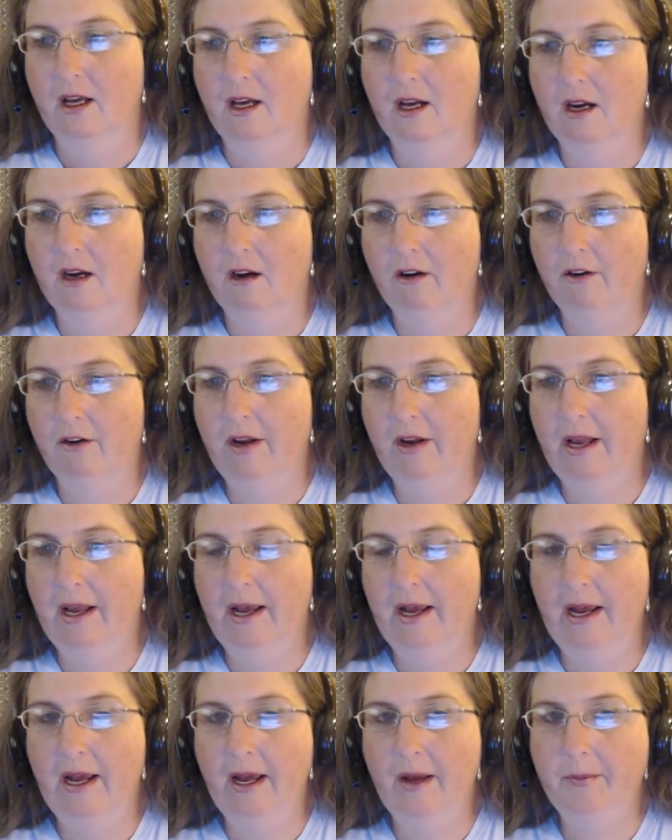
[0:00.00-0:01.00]
are
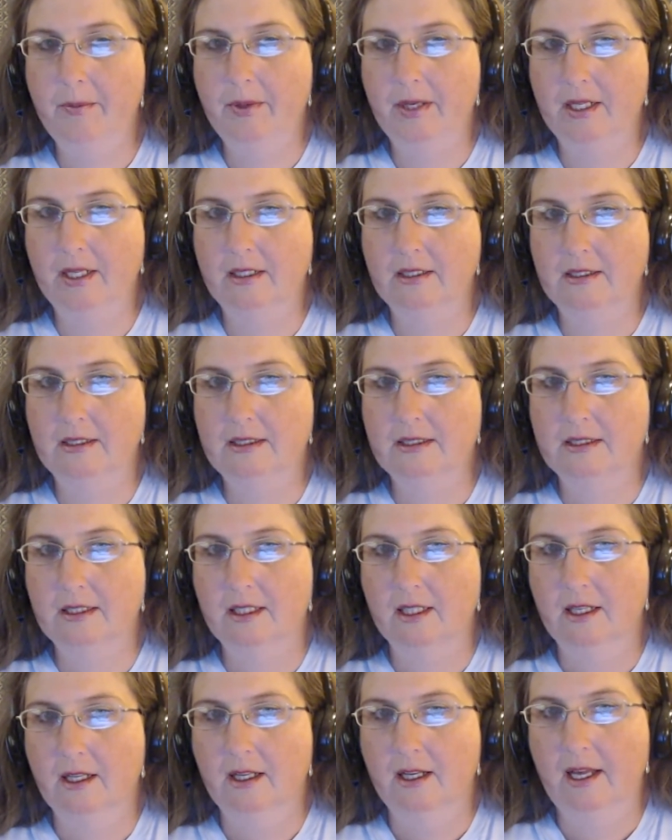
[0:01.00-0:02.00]
happiness.